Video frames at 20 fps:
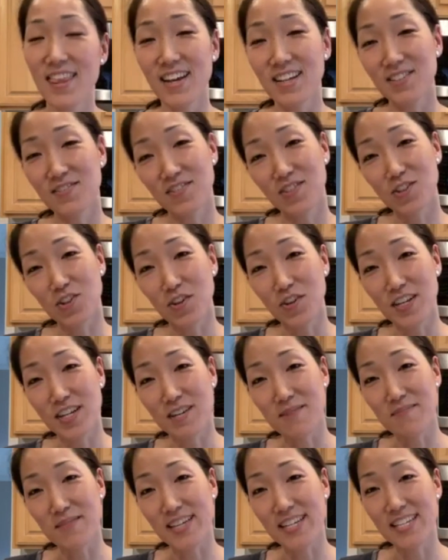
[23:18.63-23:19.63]
Thanks for
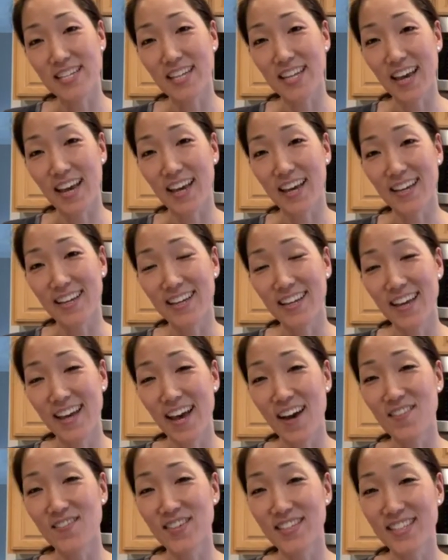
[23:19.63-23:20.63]
joining me today,
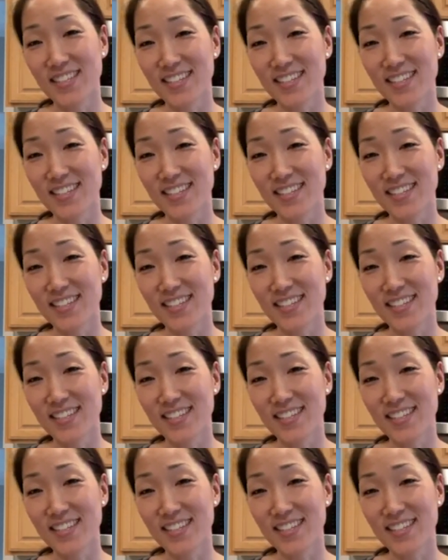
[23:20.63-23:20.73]
and